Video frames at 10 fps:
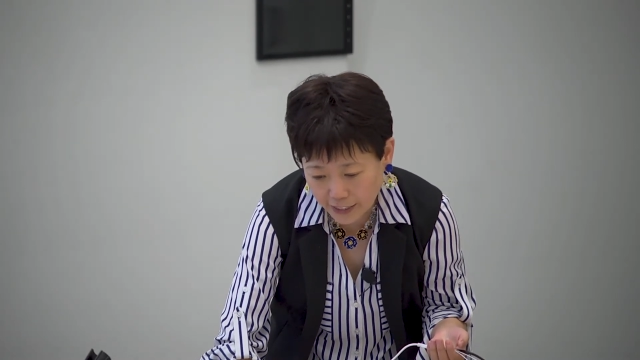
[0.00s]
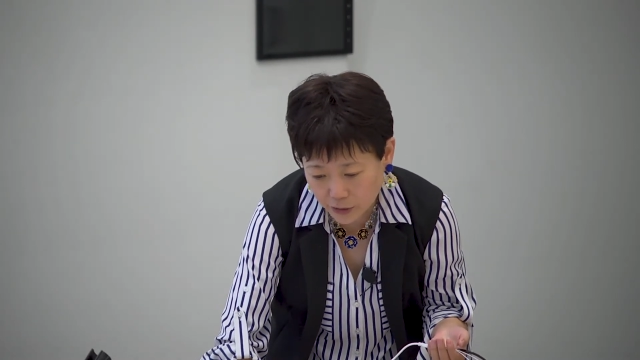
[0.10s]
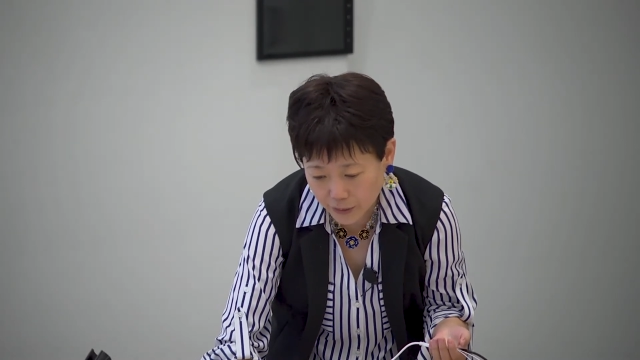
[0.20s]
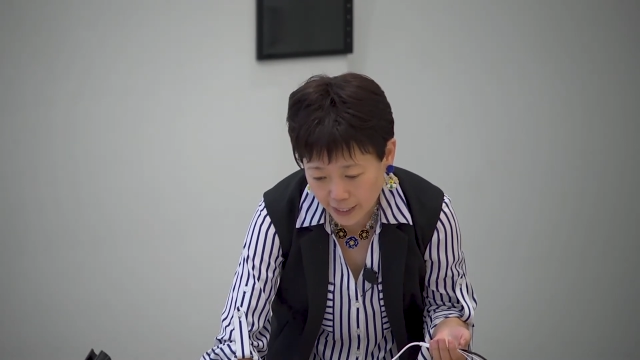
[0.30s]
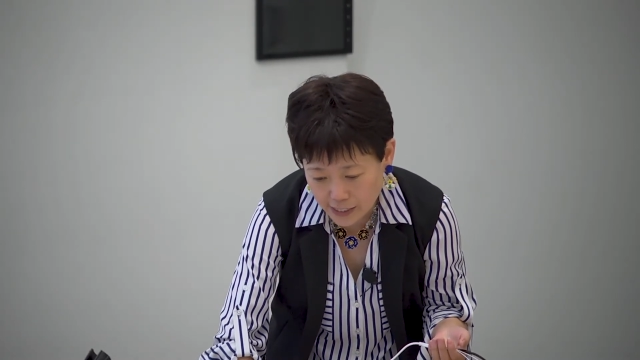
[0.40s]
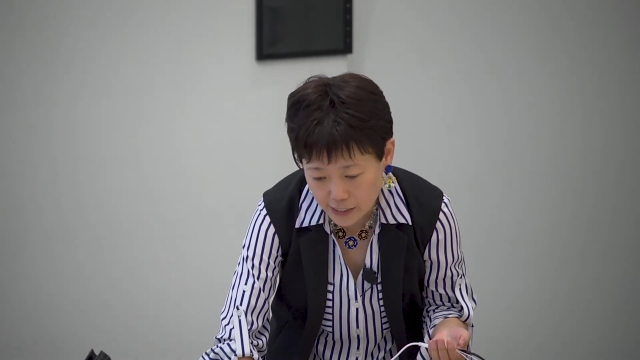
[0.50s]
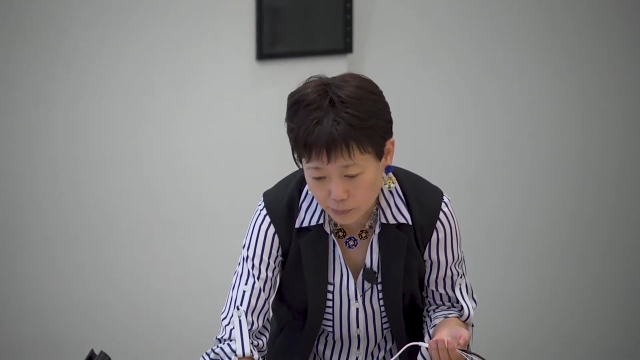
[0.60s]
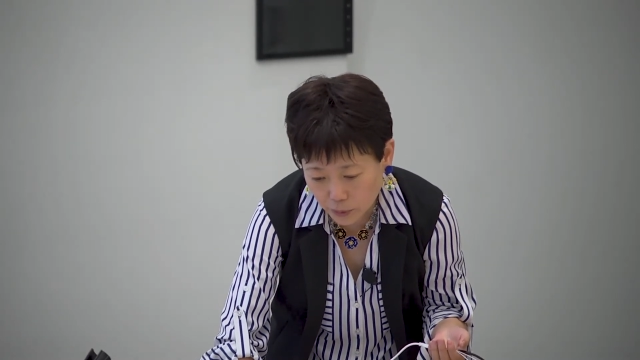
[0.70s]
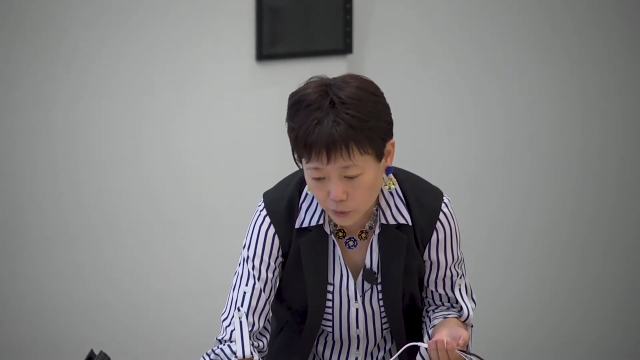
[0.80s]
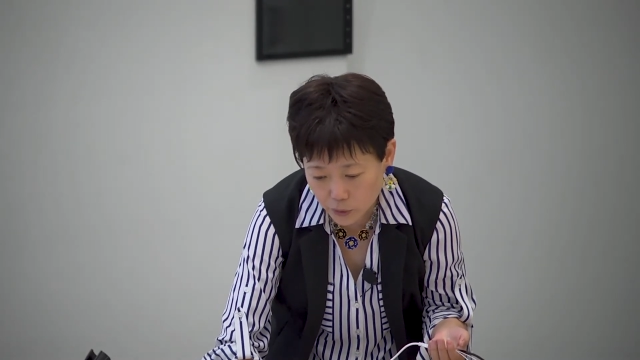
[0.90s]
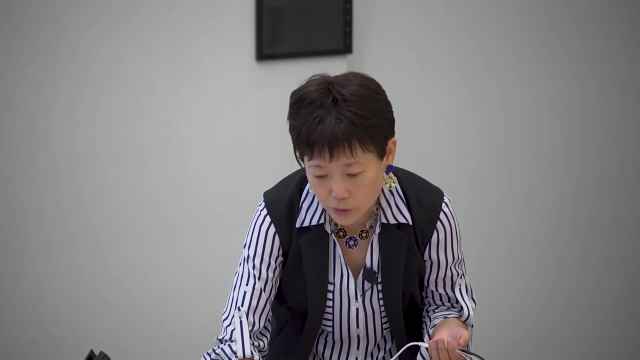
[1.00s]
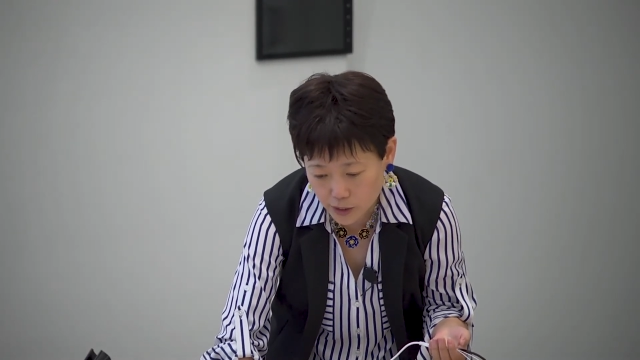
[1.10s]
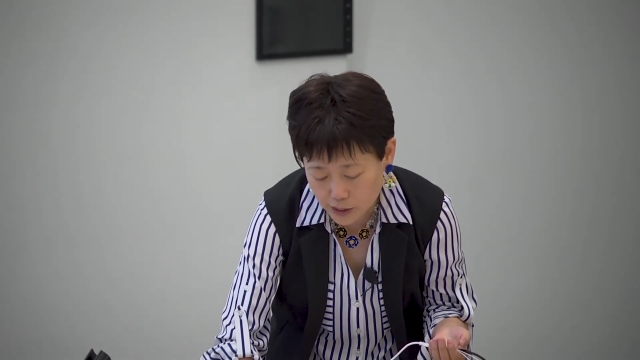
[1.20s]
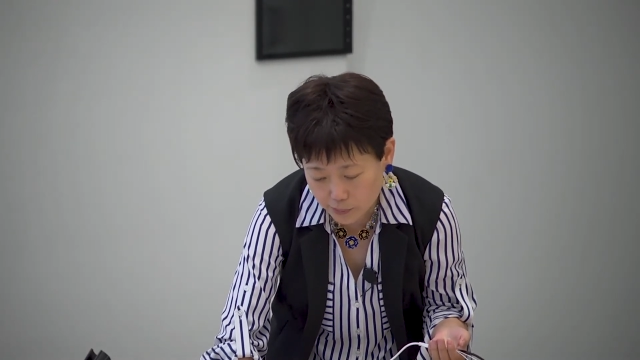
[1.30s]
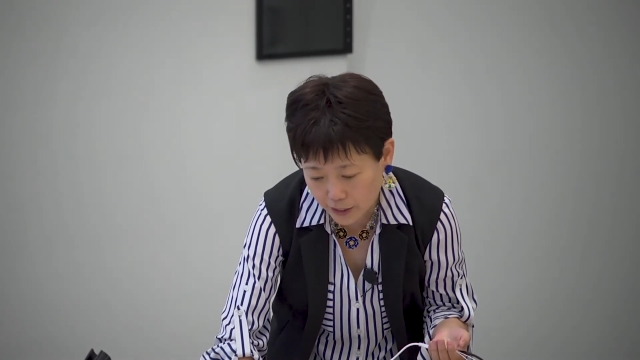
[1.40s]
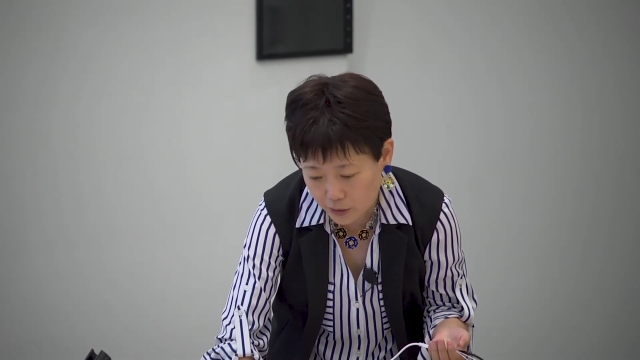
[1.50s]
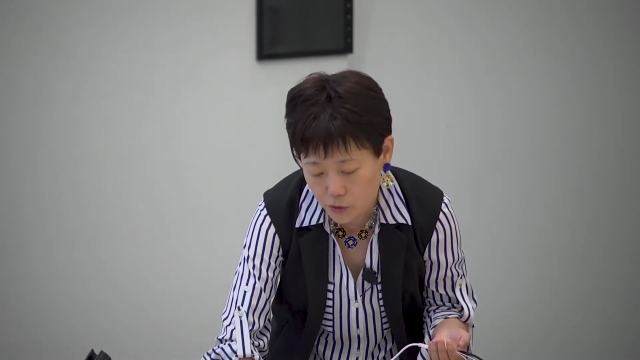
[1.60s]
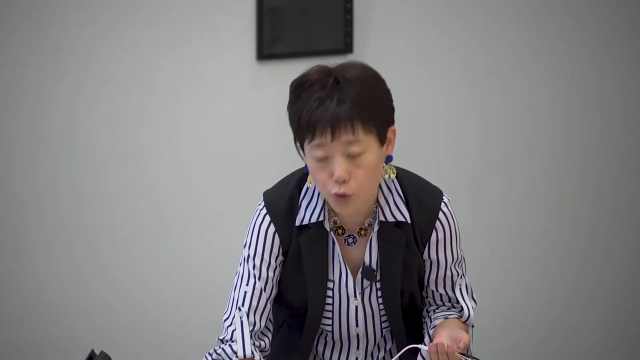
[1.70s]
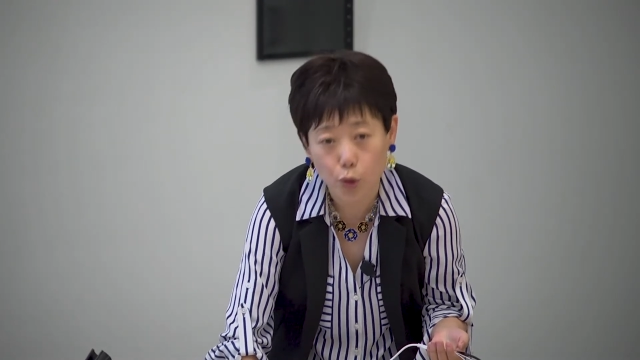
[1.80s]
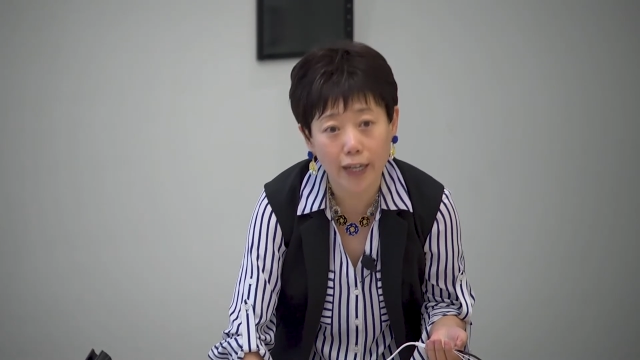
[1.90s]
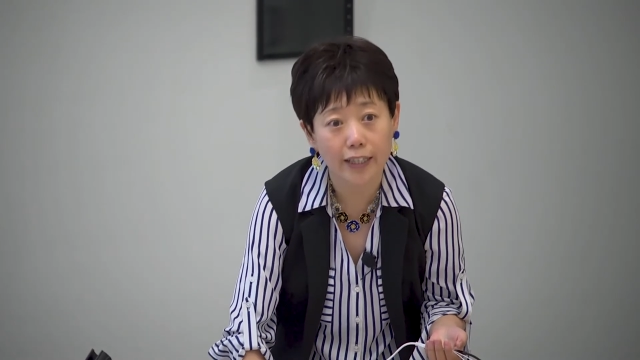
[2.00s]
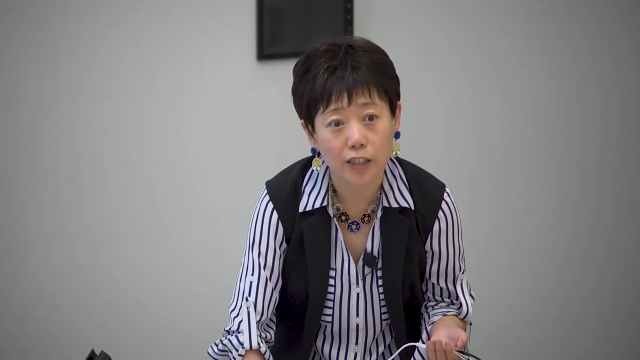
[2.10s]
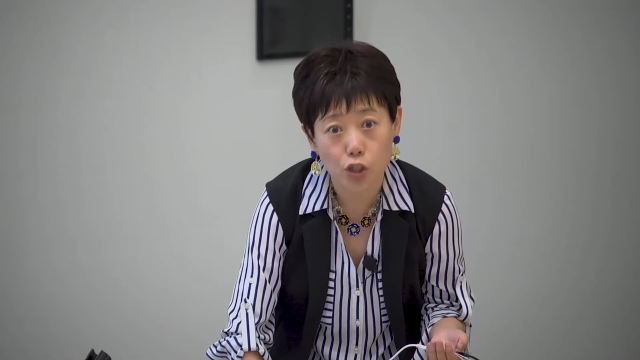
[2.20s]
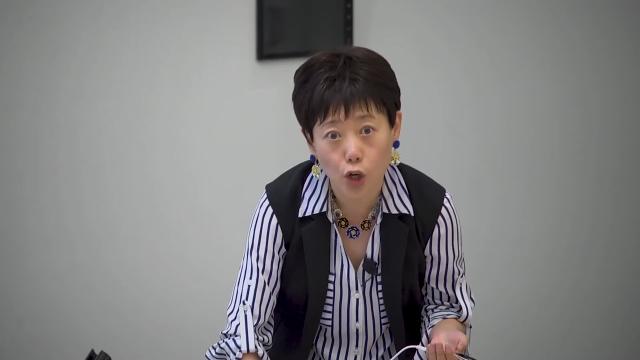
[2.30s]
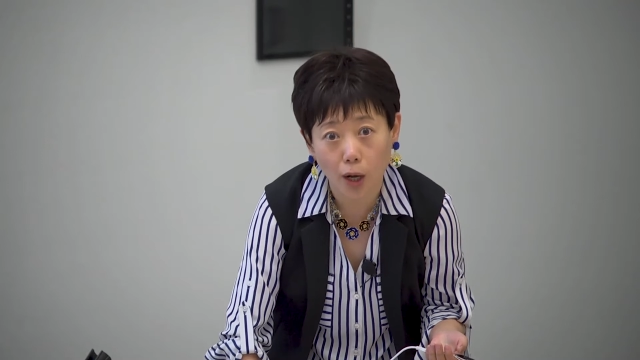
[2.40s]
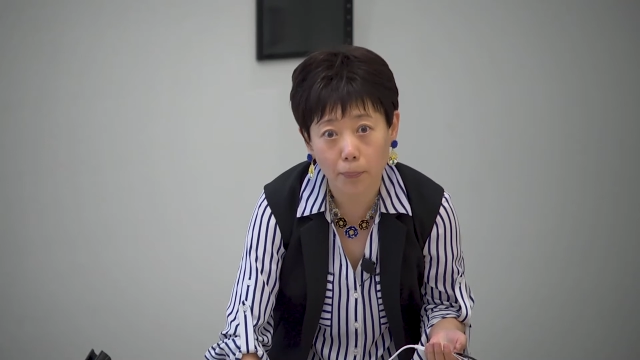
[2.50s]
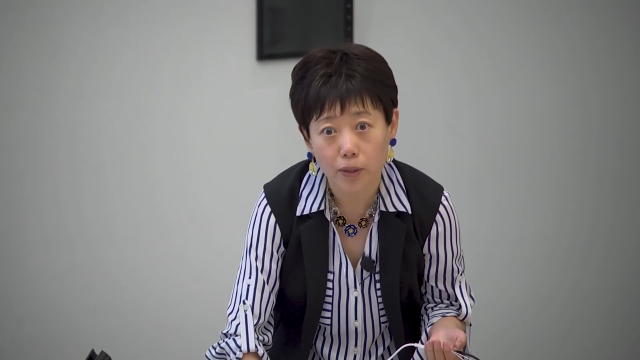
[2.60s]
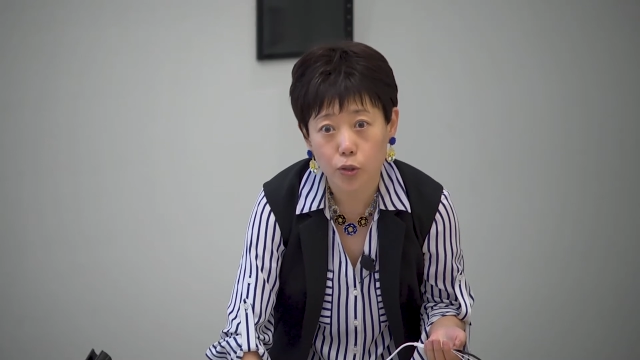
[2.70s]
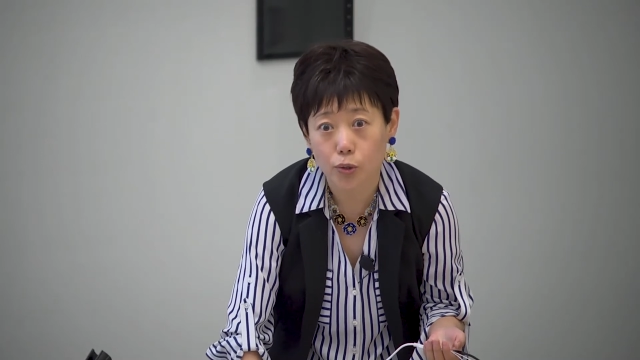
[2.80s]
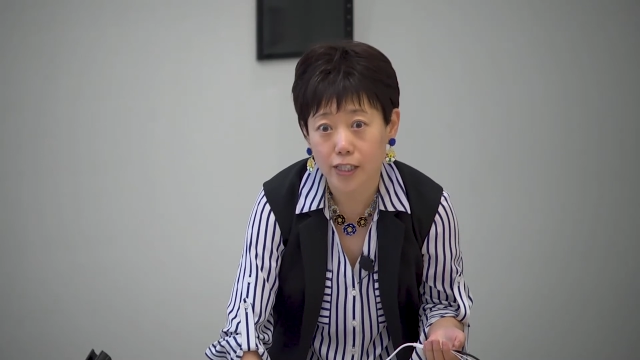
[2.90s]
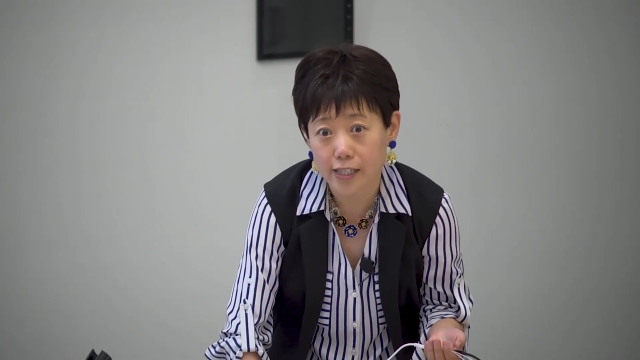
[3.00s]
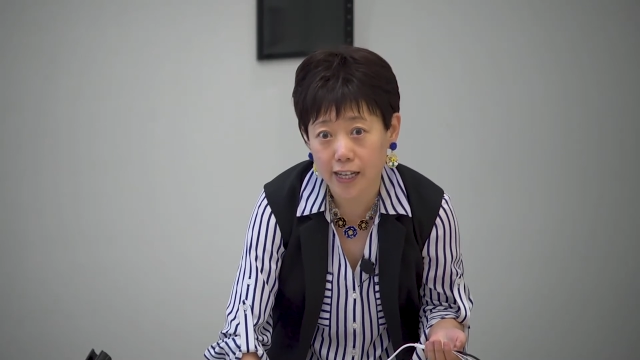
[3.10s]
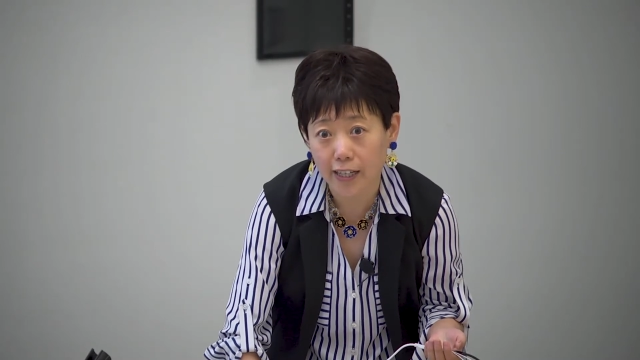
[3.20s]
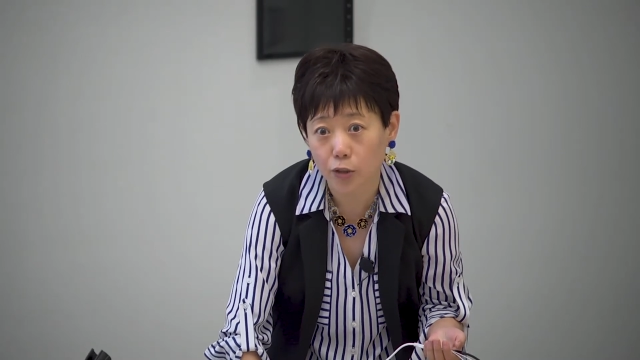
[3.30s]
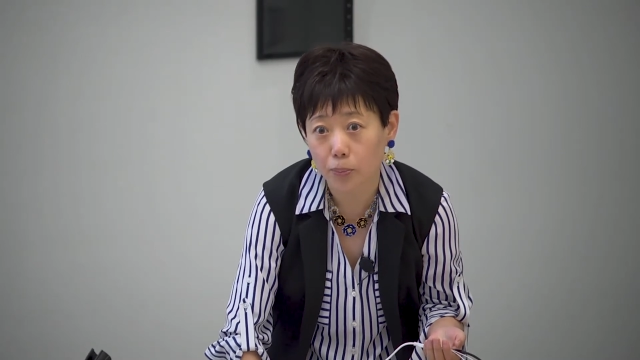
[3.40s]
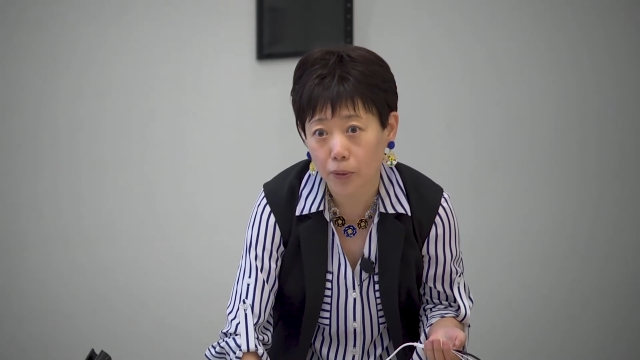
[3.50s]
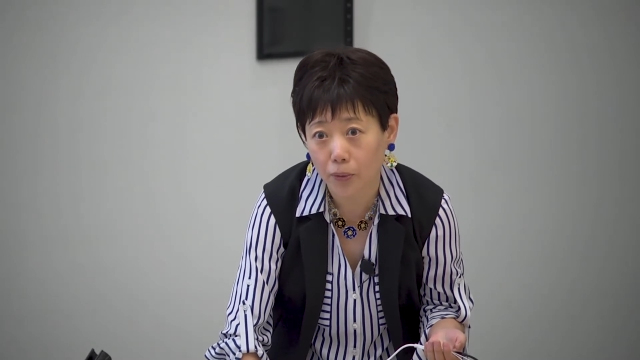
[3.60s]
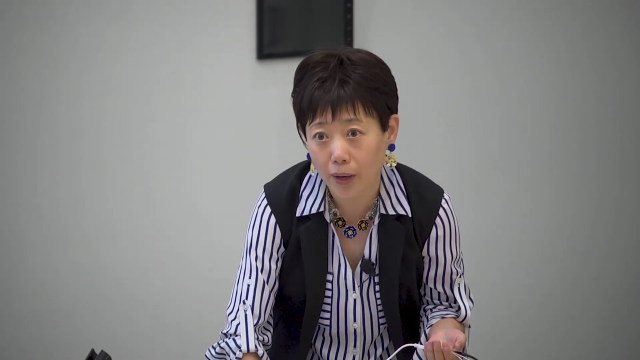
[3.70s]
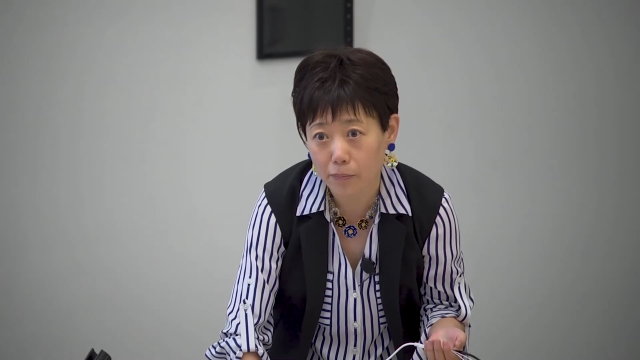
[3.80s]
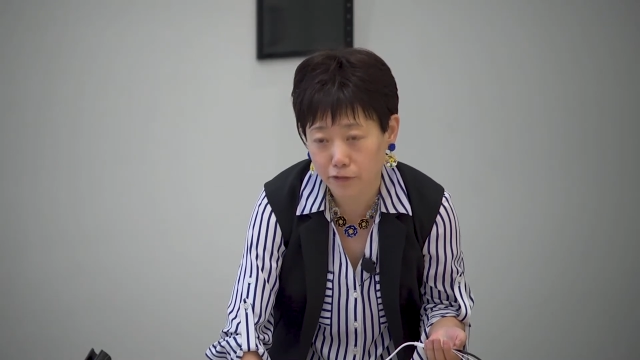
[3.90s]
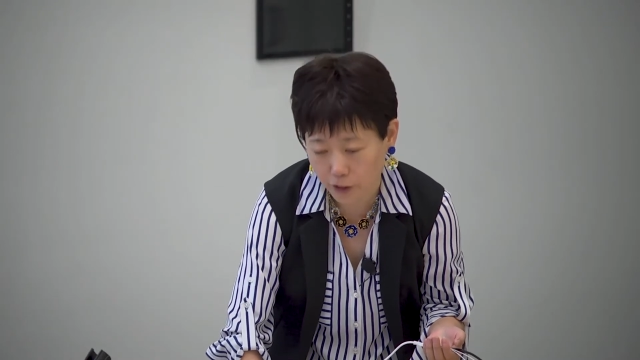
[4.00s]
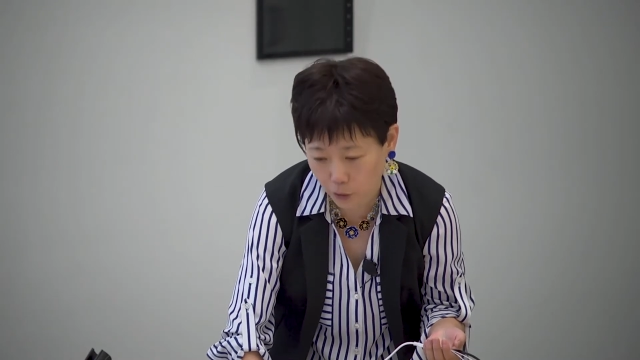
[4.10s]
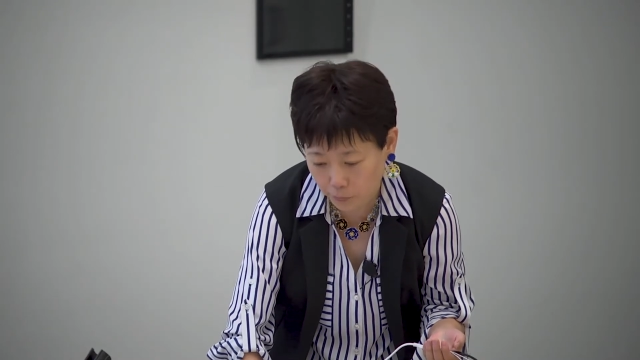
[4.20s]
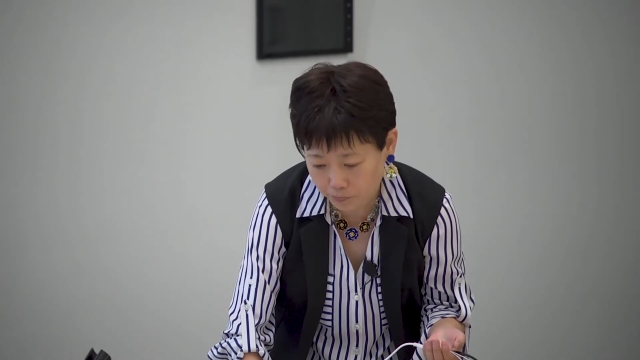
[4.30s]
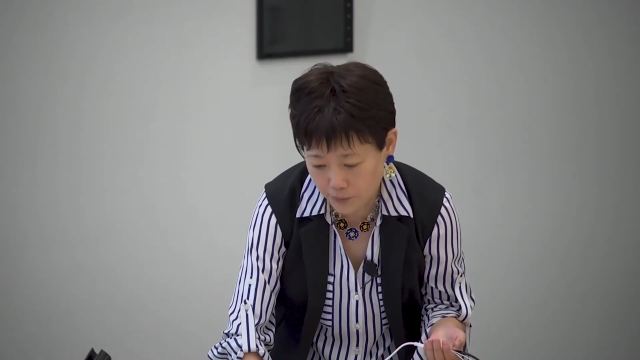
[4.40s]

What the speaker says: and you can simply use drag and drop to design your program flow.